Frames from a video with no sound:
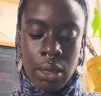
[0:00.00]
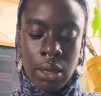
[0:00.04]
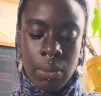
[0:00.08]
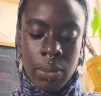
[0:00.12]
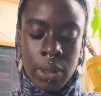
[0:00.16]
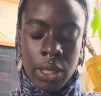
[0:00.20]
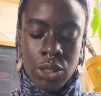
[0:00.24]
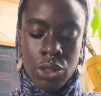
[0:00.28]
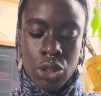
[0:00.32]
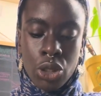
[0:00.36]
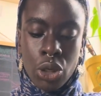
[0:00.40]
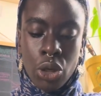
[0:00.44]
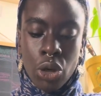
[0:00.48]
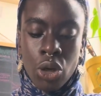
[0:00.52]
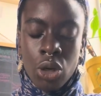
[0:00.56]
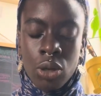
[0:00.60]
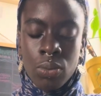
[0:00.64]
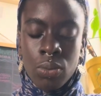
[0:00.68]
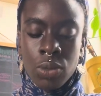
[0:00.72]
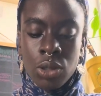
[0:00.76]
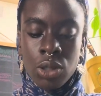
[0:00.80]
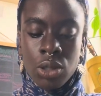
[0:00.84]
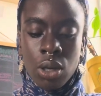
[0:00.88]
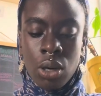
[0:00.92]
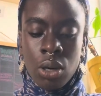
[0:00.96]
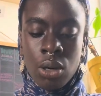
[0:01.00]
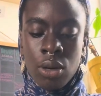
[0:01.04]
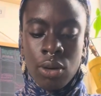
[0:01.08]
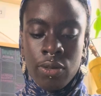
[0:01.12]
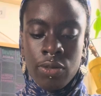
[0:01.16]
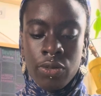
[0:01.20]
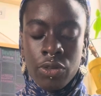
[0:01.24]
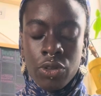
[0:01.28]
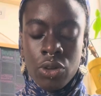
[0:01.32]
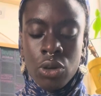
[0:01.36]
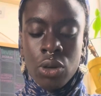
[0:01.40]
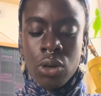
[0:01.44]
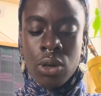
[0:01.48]
In terms of
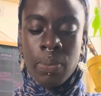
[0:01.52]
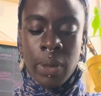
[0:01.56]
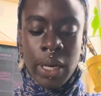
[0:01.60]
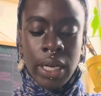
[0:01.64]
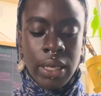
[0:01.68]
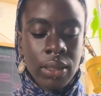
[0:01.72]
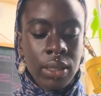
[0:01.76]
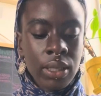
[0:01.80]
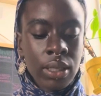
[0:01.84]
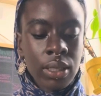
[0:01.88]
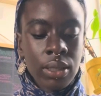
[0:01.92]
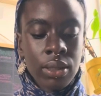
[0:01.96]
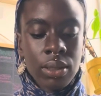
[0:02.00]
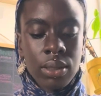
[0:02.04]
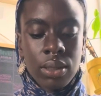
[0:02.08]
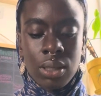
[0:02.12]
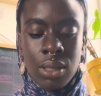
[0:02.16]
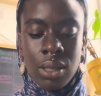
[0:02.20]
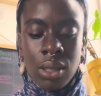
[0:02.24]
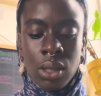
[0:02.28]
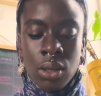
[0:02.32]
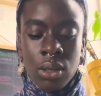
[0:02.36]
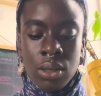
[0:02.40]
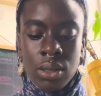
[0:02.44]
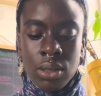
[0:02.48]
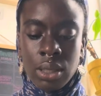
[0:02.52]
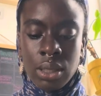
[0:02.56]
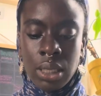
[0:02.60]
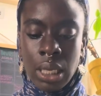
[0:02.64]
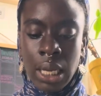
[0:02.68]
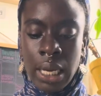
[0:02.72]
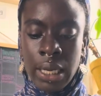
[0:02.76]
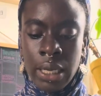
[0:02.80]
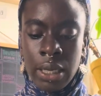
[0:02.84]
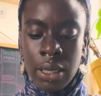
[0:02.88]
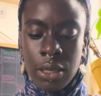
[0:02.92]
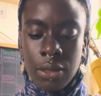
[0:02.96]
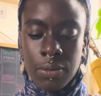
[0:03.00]
your abundance, it looks
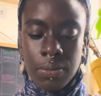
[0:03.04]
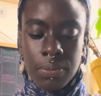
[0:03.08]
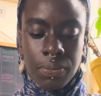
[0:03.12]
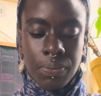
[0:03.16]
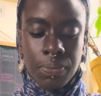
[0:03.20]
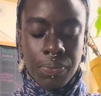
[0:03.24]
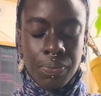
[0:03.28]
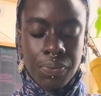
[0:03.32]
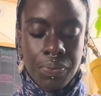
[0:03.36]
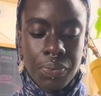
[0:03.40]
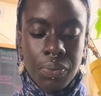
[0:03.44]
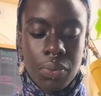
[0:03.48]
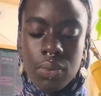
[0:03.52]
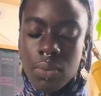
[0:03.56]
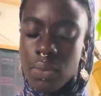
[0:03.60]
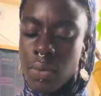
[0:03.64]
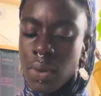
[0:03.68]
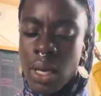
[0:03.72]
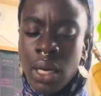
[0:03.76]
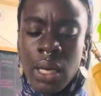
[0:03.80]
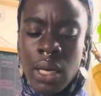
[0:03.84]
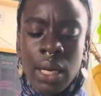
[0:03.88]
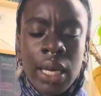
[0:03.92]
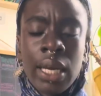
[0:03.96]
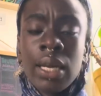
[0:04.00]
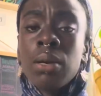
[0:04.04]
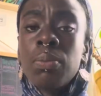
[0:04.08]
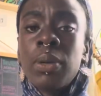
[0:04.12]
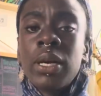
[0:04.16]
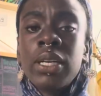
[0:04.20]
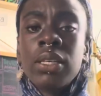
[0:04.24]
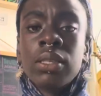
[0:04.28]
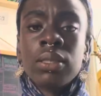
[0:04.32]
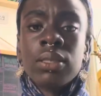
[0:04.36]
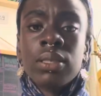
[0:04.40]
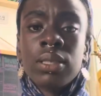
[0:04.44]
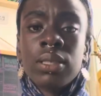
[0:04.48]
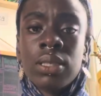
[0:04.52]
like, and again,
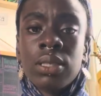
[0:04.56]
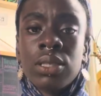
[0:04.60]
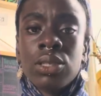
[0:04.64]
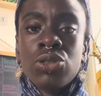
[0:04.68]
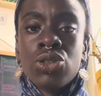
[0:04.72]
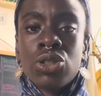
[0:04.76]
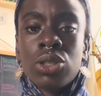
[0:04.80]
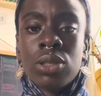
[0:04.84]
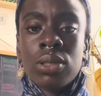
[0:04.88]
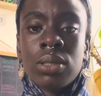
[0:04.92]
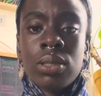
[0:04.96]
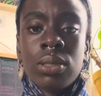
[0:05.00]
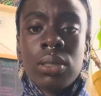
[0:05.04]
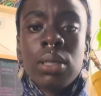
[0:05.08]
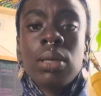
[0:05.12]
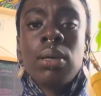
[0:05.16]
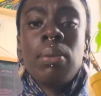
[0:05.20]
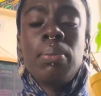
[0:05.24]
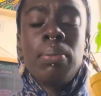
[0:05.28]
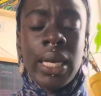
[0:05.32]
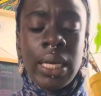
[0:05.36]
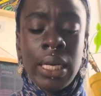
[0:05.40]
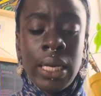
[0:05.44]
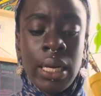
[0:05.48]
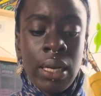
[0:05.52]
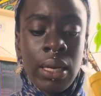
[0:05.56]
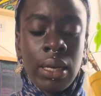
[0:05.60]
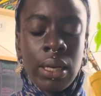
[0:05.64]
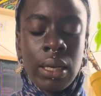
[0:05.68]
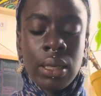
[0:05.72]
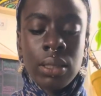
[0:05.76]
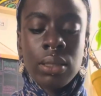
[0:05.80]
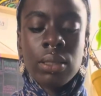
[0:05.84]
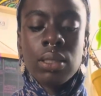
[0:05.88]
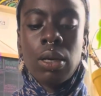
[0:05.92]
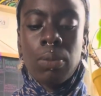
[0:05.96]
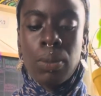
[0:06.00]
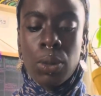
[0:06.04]
abundance isn't just money,
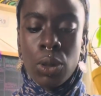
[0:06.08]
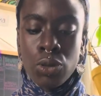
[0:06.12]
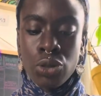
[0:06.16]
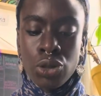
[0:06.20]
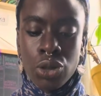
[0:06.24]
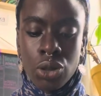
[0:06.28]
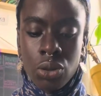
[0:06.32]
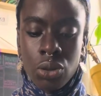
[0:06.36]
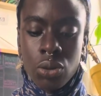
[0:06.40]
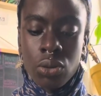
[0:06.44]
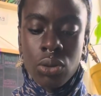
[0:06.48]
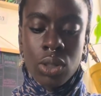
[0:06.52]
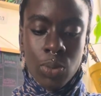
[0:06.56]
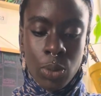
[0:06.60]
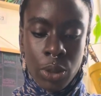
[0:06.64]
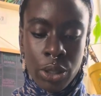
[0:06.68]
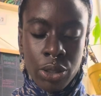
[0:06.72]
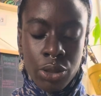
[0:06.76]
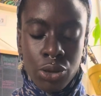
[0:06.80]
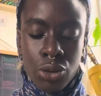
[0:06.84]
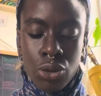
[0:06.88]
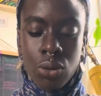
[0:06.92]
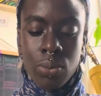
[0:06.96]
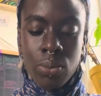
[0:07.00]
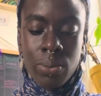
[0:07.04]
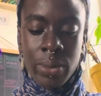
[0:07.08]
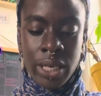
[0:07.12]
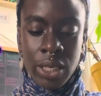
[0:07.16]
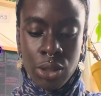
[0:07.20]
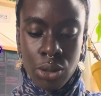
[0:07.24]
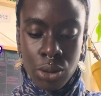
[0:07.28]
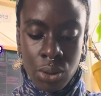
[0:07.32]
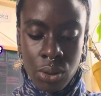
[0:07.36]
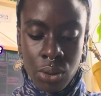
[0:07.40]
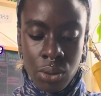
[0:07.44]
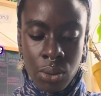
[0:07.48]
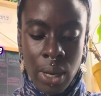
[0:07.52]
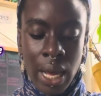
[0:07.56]
it's emotional, spiritual,
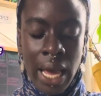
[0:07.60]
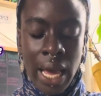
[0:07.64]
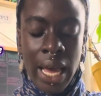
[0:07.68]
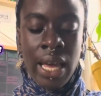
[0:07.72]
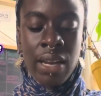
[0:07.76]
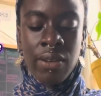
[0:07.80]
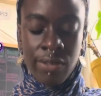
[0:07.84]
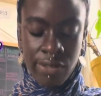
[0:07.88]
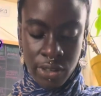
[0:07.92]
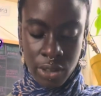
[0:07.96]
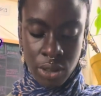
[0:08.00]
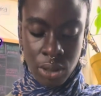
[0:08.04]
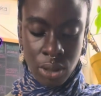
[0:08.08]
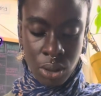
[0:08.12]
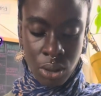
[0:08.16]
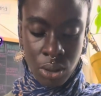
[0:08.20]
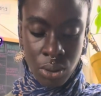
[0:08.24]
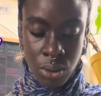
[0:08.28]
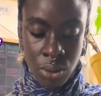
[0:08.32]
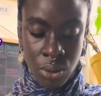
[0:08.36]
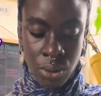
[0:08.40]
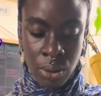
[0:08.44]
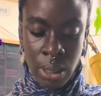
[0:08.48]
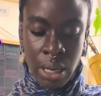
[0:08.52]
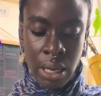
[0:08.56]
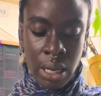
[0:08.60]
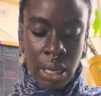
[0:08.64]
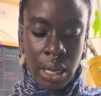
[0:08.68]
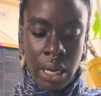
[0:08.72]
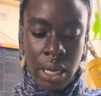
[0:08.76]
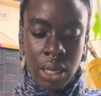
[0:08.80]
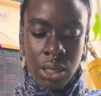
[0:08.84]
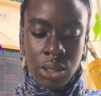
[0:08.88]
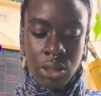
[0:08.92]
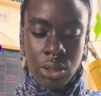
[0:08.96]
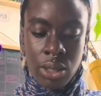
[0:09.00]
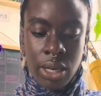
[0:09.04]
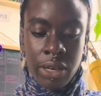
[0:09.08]
mental, and physical.
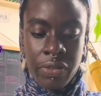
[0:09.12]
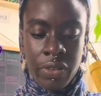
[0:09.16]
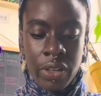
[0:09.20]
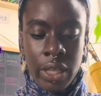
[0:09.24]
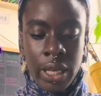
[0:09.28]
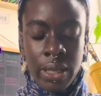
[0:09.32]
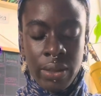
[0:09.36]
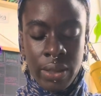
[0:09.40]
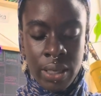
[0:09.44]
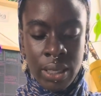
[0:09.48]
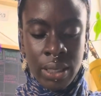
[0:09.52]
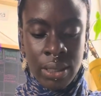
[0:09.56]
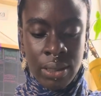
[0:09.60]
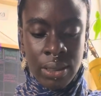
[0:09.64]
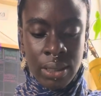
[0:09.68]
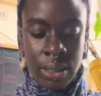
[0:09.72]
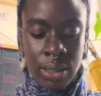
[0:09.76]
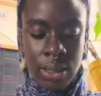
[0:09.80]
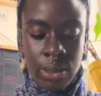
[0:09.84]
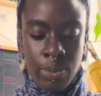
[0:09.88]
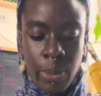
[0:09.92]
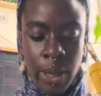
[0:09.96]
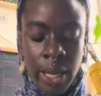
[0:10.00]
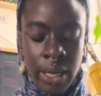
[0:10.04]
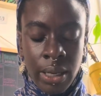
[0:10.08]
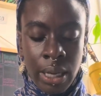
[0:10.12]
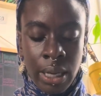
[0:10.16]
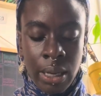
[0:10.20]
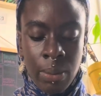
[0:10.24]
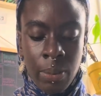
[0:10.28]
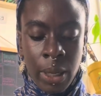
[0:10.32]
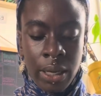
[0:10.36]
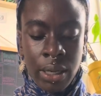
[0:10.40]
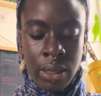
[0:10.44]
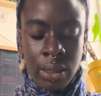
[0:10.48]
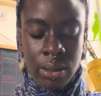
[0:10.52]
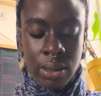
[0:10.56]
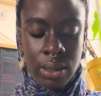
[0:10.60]
And so I feel like there's this
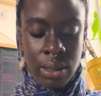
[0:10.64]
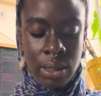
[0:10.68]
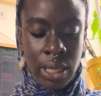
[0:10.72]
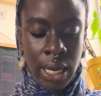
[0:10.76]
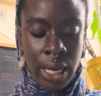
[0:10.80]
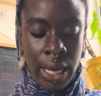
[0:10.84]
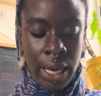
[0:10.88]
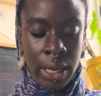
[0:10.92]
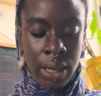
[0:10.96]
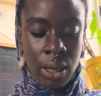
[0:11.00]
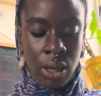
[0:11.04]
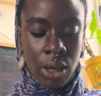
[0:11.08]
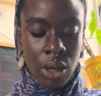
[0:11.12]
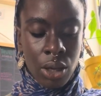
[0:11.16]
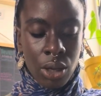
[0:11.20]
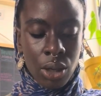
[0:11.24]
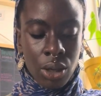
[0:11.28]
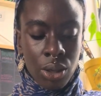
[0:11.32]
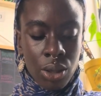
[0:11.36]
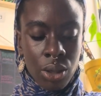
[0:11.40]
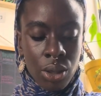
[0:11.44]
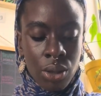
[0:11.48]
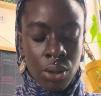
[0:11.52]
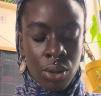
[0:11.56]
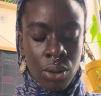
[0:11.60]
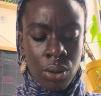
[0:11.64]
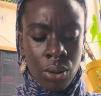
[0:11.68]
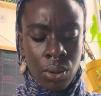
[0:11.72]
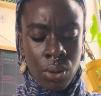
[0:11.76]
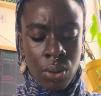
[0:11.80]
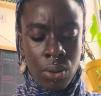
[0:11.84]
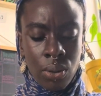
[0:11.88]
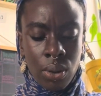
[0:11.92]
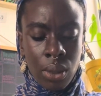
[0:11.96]
abundance that you